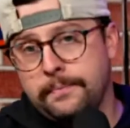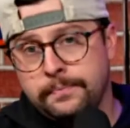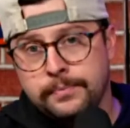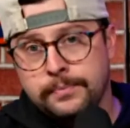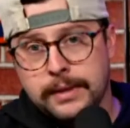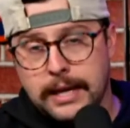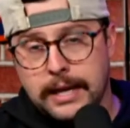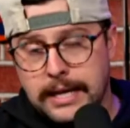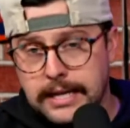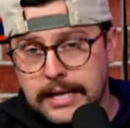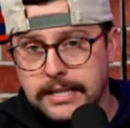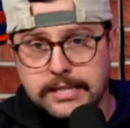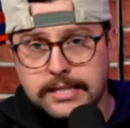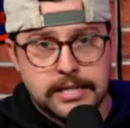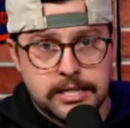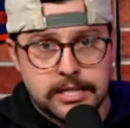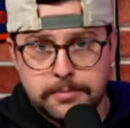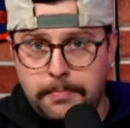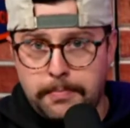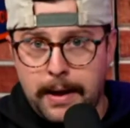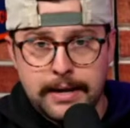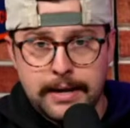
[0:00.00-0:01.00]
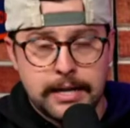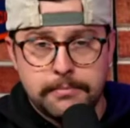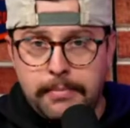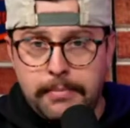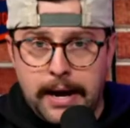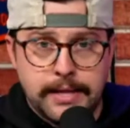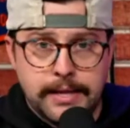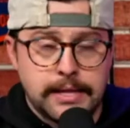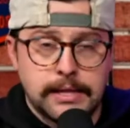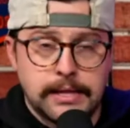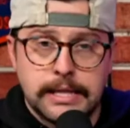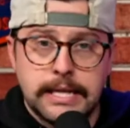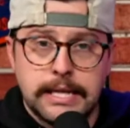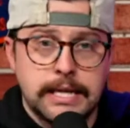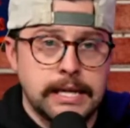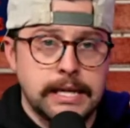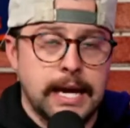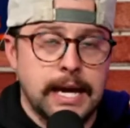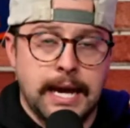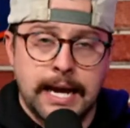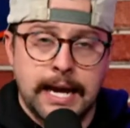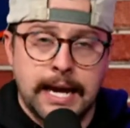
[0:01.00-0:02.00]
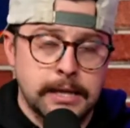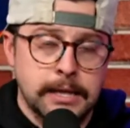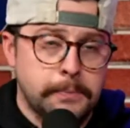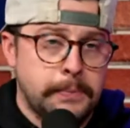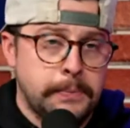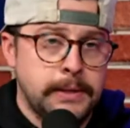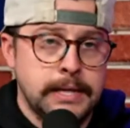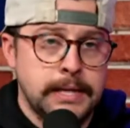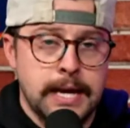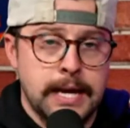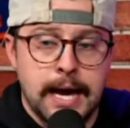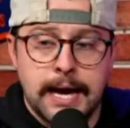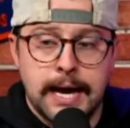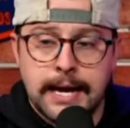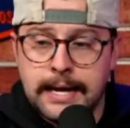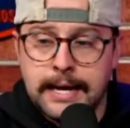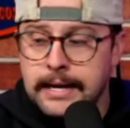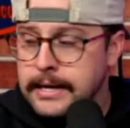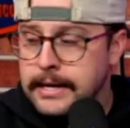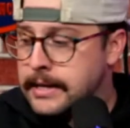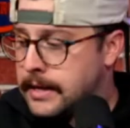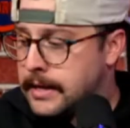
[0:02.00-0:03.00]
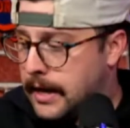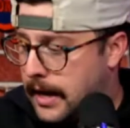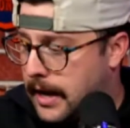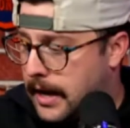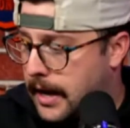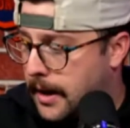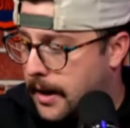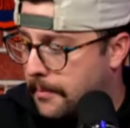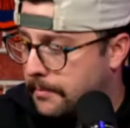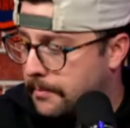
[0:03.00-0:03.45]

He's suspended by the league and the PA.